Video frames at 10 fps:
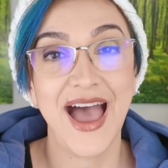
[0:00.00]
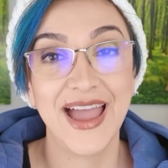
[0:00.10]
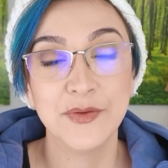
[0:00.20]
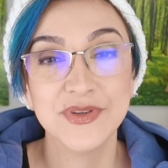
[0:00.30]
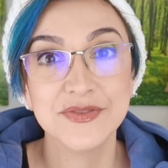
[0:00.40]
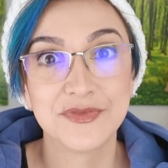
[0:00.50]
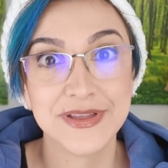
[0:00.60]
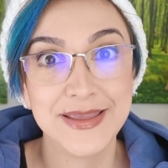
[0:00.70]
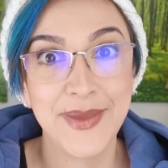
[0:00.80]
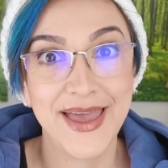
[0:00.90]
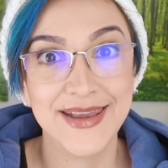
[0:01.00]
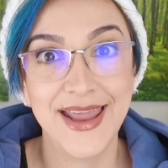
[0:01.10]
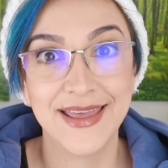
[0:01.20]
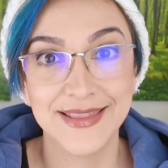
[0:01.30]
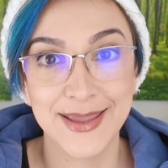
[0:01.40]
I was really bad
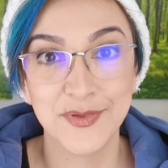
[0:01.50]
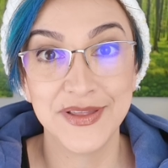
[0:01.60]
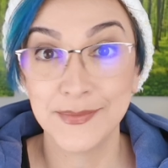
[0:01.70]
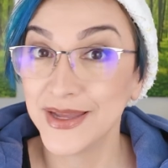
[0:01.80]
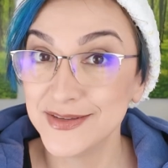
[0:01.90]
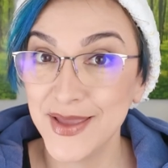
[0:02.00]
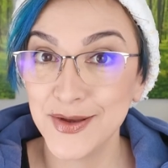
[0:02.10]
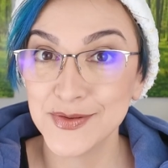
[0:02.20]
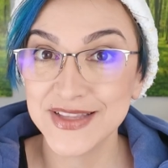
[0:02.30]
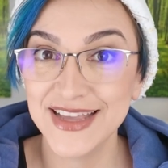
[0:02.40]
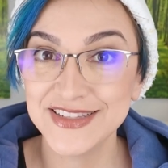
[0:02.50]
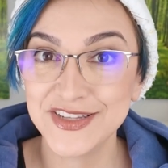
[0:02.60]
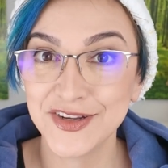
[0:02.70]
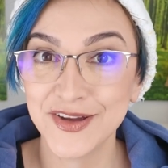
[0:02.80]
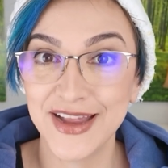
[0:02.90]
at labeling my tomatoes
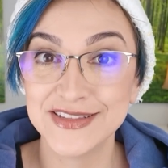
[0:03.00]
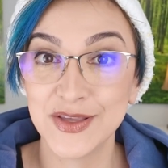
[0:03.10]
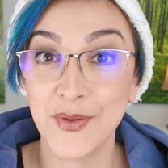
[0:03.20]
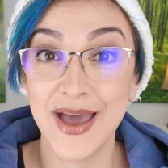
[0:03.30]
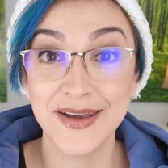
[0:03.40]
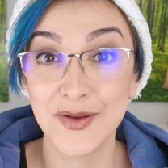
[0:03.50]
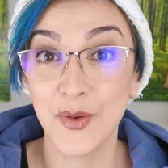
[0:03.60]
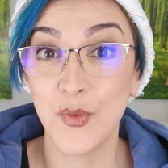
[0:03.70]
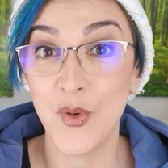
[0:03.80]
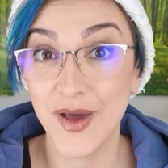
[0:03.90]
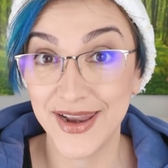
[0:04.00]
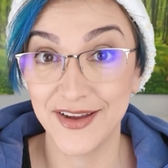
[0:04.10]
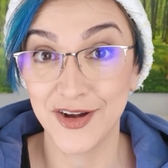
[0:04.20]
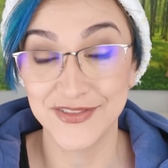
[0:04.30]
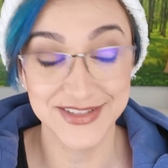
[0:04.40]
last year, and so I don't know what
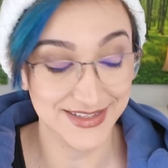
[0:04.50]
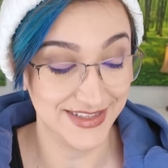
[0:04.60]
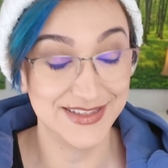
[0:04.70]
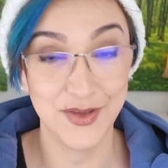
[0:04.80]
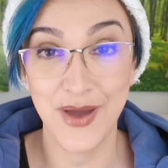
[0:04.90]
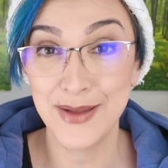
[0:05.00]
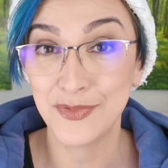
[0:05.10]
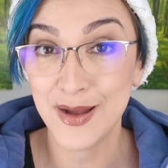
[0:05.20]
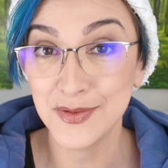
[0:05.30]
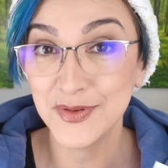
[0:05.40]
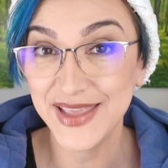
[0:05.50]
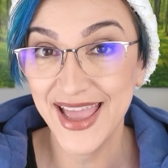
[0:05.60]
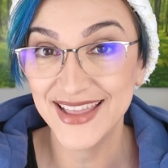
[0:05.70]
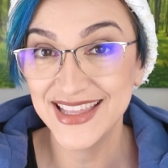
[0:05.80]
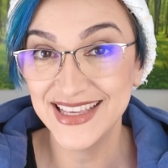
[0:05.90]
I harvested. So I probably
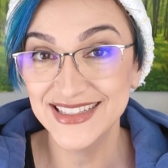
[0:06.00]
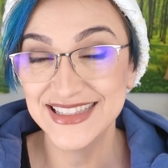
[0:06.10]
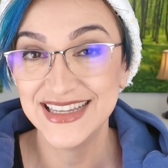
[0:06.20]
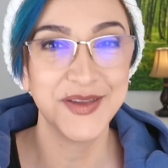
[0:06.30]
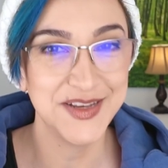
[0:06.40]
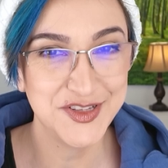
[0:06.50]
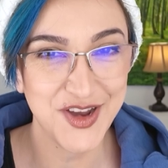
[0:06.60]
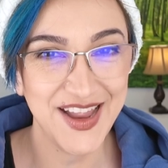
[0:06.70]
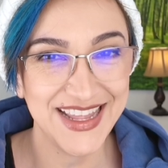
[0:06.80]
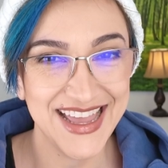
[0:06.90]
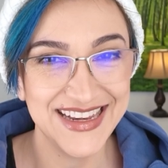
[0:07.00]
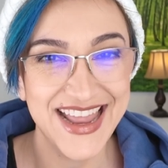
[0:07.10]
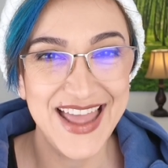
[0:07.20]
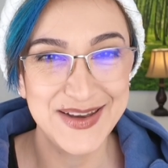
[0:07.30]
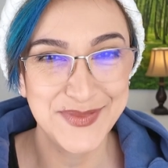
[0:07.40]
had these. I'm gonna try again,
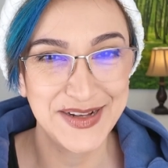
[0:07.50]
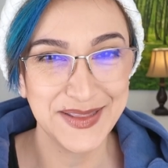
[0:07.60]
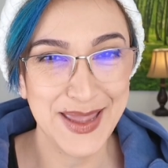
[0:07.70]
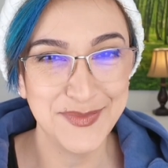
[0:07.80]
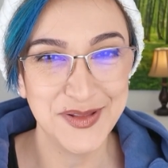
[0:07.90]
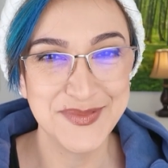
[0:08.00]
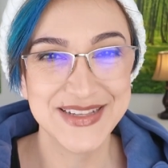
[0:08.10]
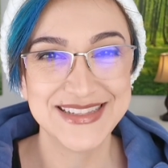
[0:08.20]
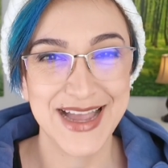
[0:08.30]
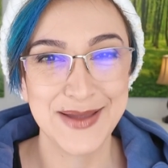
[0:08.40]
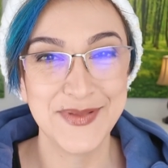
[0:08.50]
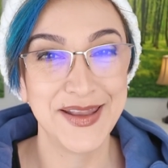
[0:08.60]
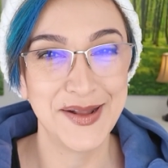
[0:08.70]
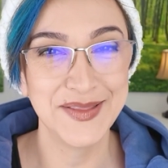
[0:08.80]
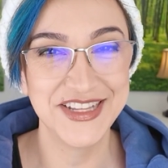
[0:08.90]
and I'm gonna label them this time,
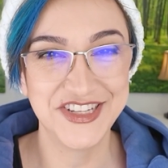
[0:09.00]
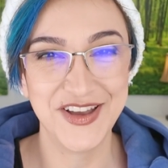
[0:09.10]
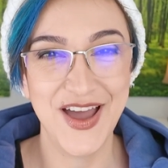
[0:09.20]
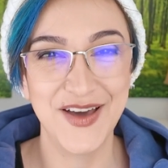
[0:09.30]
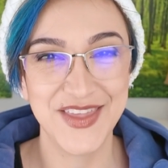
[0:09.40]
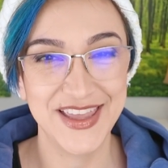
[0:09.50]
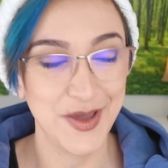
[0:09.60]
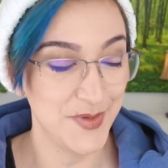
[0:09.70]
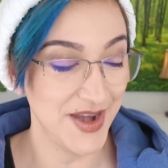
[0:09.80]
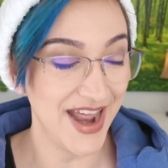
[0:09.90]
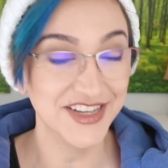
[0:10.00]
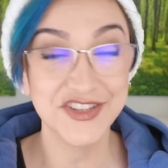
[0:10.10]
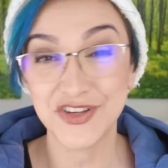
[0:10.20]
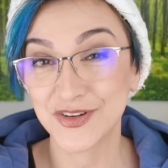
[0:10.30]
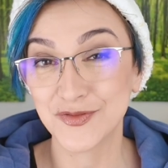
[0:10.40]
and I'll let you know how they go. But I
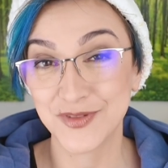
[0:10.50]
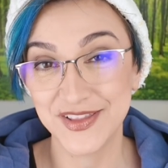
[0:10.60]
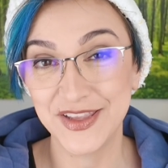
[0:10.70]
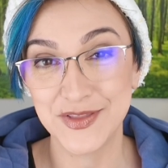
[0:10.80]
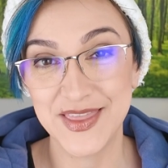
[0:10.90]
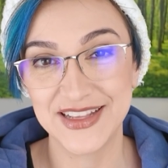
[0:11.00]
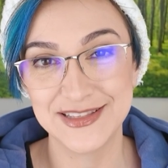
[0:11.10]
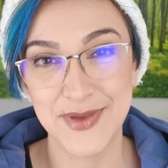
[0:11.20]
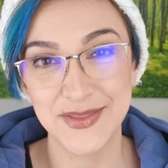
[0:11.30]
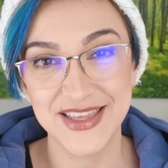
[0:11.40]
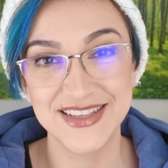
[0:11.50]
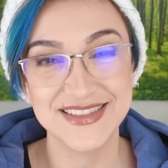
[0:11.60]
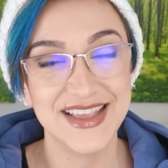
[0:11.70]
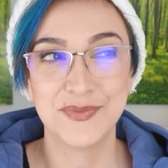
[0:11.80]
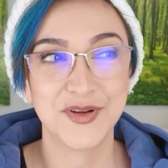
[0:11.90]
just heard really good things about
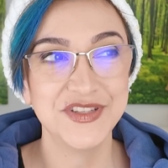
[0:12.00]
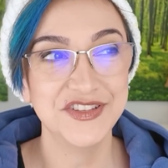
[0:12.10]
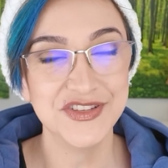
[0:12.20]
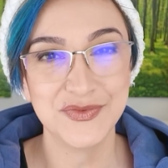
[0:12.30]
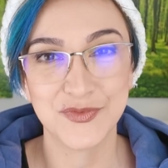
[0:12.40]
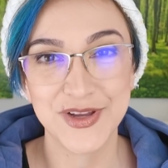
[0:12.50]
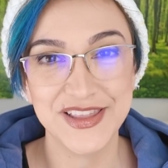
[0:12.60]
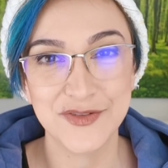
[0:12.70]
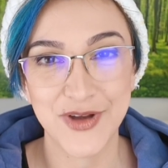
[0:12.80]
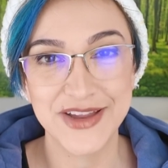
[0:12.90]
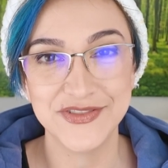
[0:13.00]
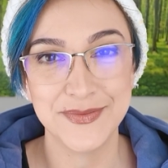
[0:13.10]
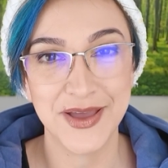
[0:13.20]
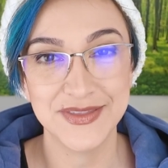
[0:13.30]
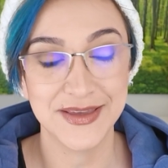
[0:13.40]
this. The person just really raved
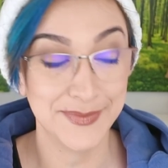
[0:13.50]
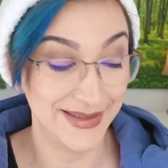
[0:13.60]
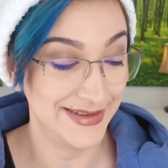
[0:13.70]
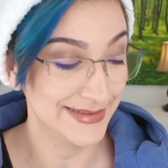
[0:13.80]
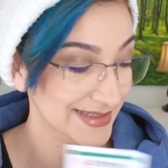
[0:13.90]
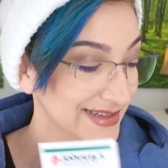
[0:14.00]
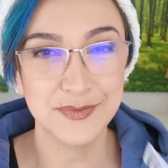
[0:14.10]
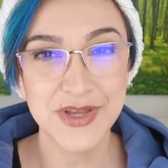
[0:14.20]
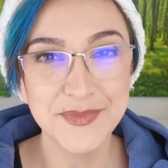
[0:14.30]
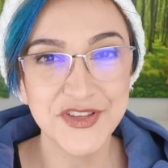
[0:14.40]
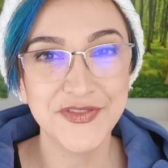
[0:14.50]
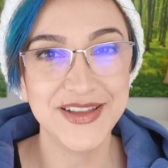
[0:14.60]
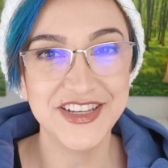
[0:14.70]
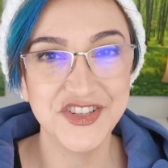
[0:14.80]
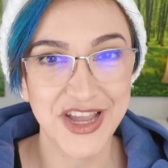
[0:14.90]
about them, and sometimes you
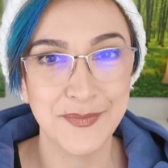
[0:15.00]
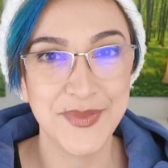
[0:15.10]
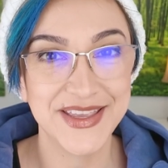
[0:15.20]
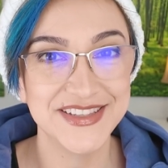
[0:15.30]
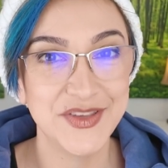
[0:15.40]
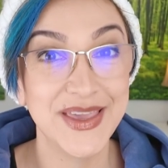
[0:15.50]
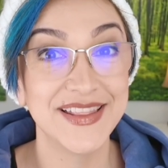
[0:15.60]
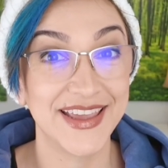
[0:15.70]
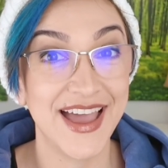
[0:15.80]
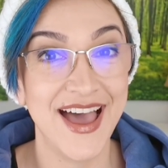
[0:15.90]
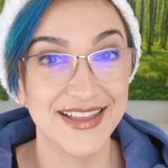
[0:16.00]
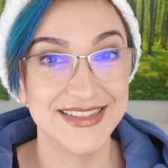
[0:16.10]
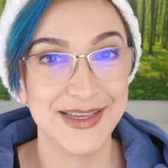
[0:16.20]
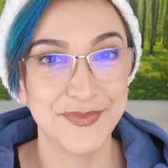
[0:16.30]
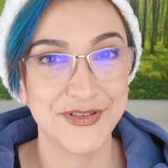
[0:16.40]
find a gem because you get like a
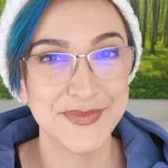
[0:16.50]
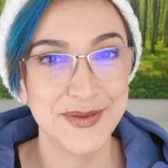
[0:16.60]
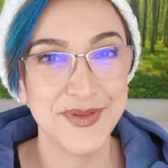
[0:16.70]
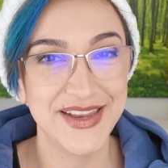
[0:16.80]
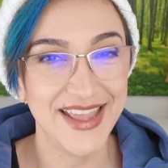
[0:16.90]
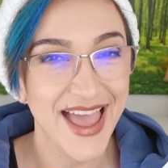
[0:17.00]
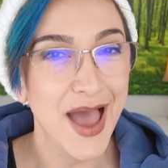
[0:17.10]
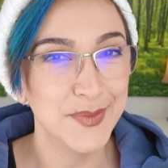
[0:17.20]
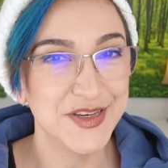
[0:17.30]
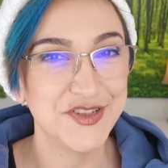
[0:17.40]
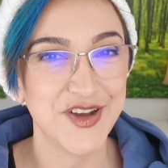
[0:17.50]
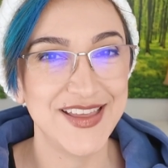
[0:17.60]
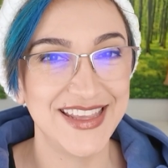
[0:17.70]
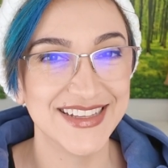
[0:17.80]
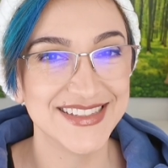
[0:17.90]
hot tip from somebody. I'm gonna
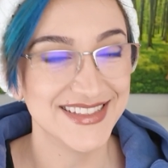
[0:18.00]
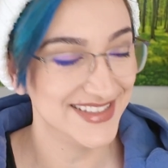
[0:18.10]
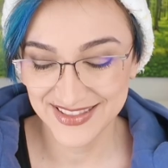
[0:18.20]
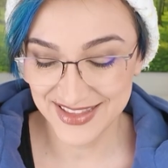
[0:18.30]
try these.